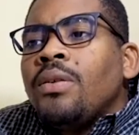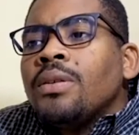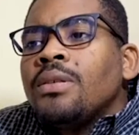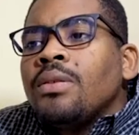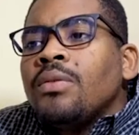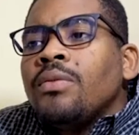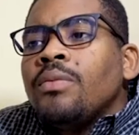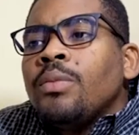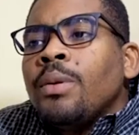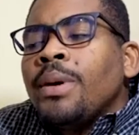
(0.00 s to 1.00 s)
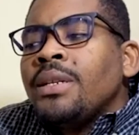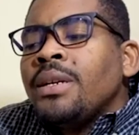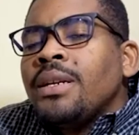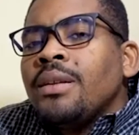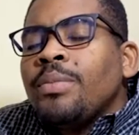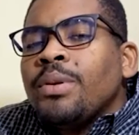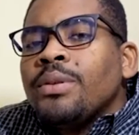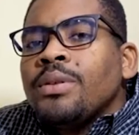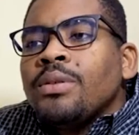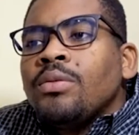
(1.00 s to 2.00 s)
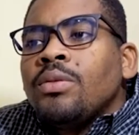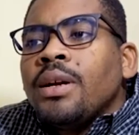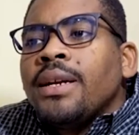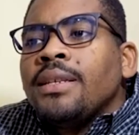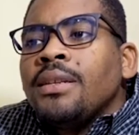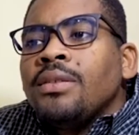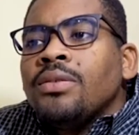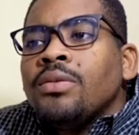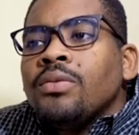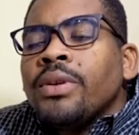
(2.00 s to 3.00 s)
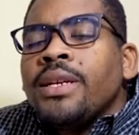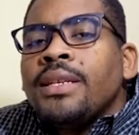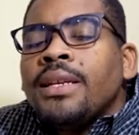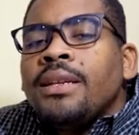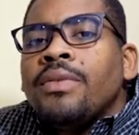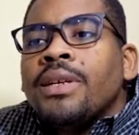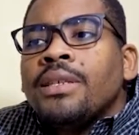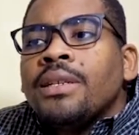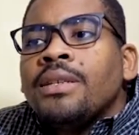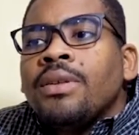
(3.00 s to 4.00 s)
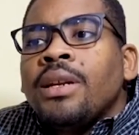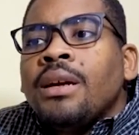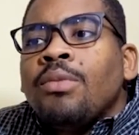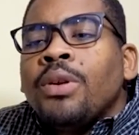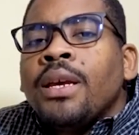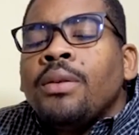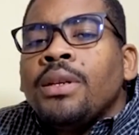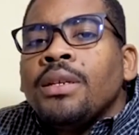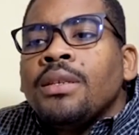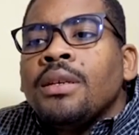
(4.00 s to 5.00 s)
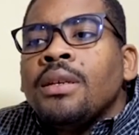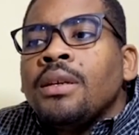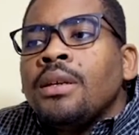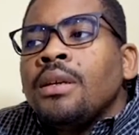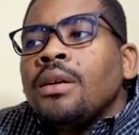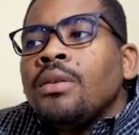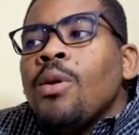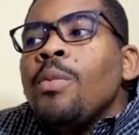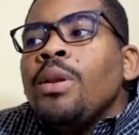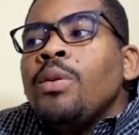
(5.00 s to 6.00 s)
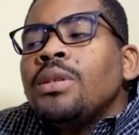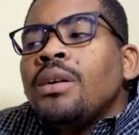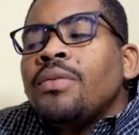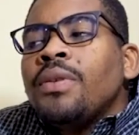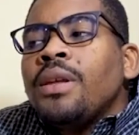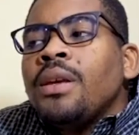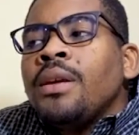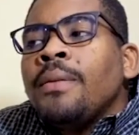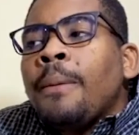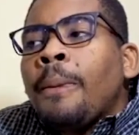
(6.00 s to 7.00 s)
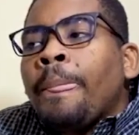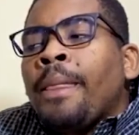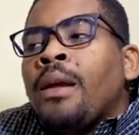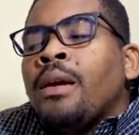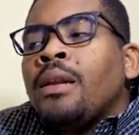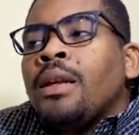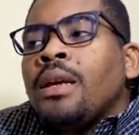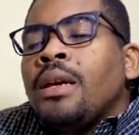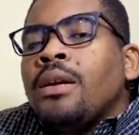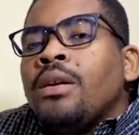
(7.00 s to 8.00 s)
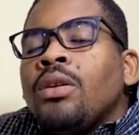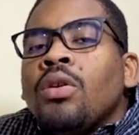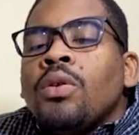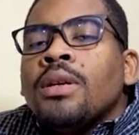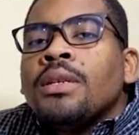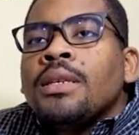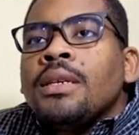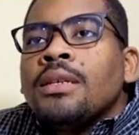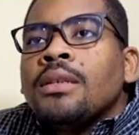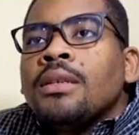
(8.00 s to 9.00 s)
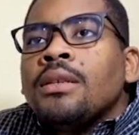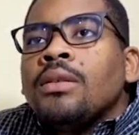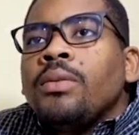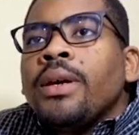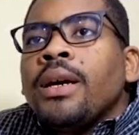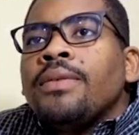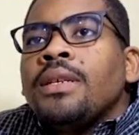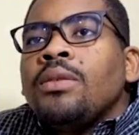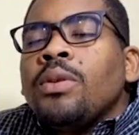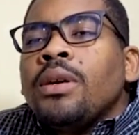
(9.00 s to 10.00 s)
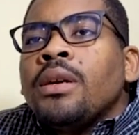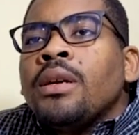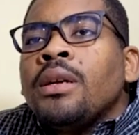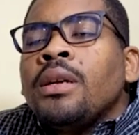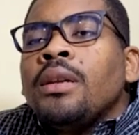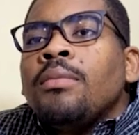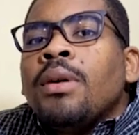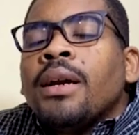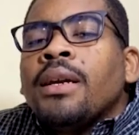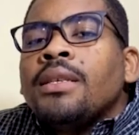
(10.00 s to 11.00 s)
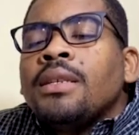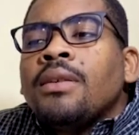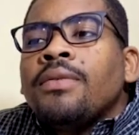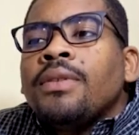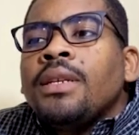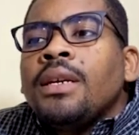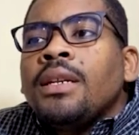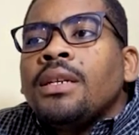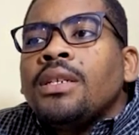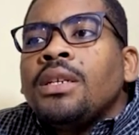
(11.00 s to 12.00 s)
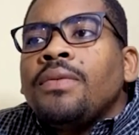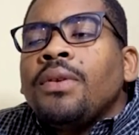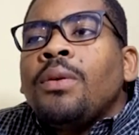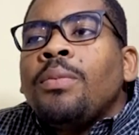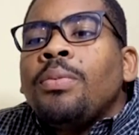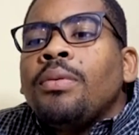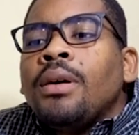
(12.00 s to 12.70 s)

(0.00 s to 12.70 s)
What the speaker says: us now, majority of the persons now who are getting into retail investing, it's really about equities. Coming out of the corona season, we have seen where the markets have taken a shift up.